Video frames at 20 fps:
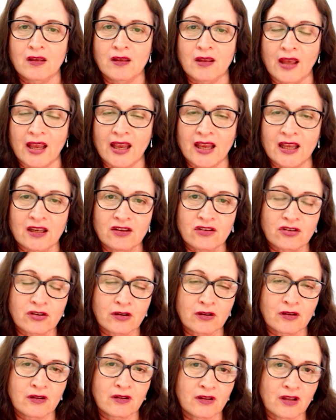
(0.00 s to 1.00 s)
And
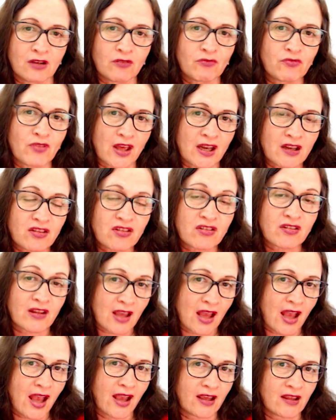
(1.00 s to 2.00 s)
if that is the
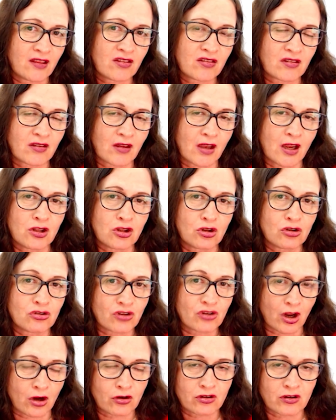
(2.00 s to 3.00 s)
case and you
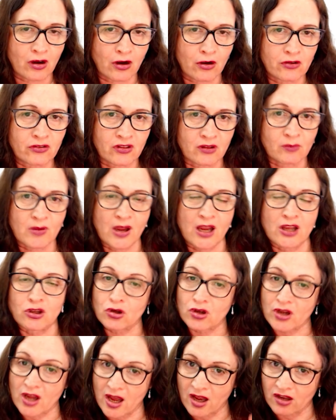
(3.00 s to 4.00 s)
don't know them and you
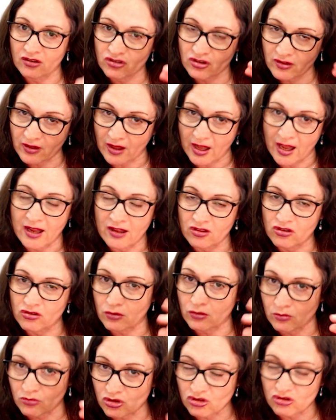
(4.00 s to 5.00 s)
can't just answer
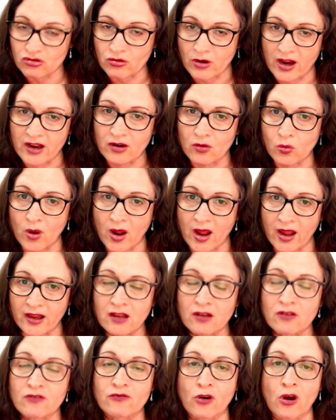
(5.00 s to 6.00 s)
them straight
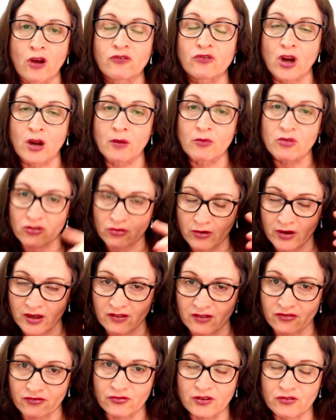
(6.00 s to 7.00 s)
away, 5 times 3,
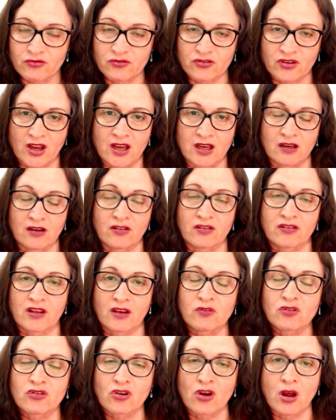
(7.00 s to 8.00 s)
15,
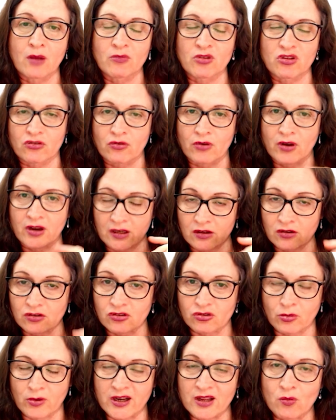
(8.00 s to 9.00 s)
7 times 3,
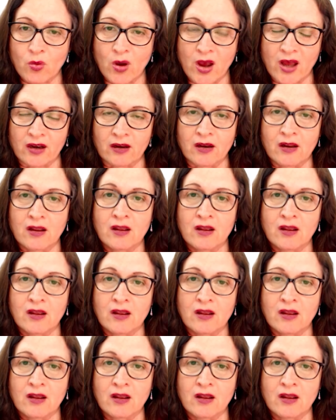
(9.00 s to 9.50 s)
21,